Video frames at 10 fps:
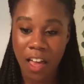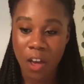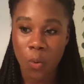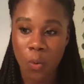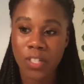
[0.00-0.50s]

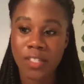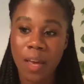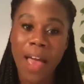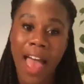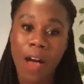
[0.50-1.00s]
were
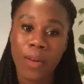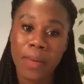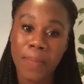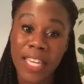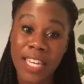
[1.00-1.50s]
somehow
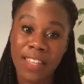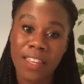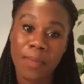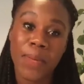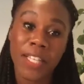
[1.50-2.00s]
impeding
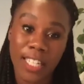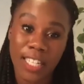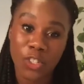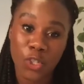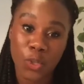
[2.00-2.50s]
the
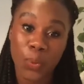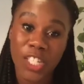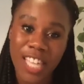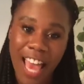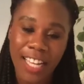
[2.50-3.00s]
ability to
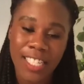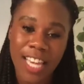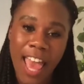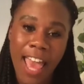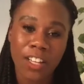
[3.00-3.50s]
protect
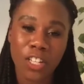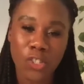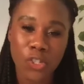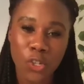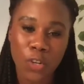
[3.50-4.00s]
and
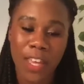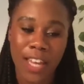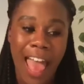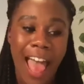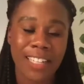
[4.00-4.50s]
conserve and